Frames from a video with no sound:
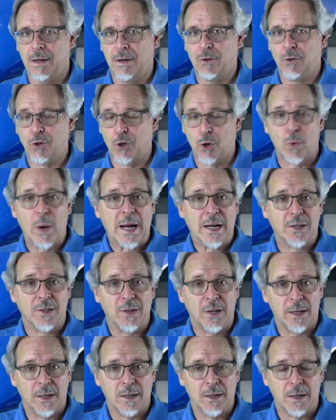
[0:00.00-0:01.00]
direct
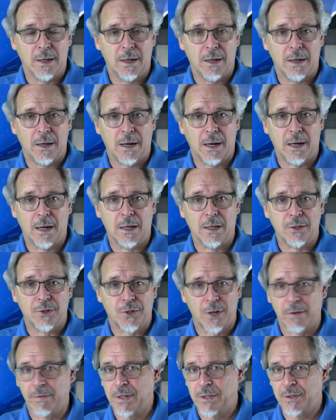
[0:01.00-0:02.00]

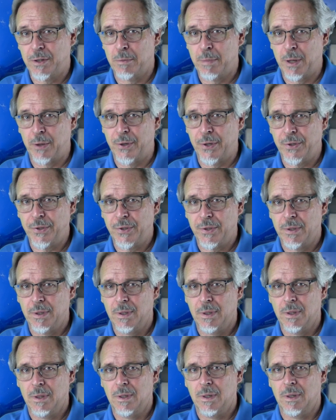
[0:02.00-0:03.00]
service to builders,
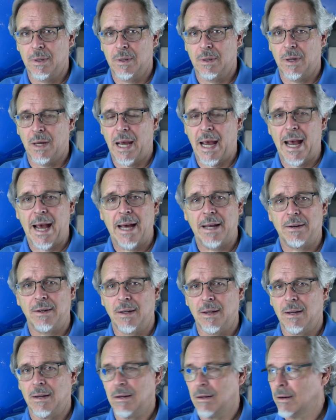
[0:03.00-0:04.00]
and
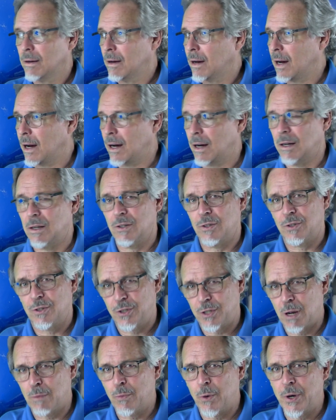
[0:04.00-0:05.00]

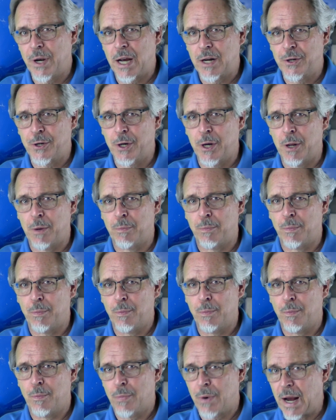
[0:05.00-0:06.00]
some reduction in
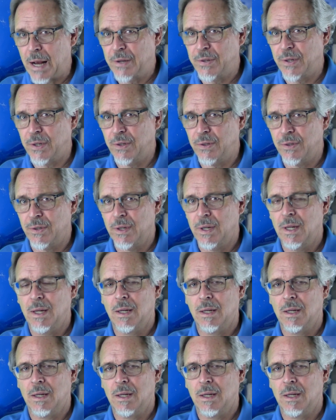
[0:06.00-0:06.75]
prices,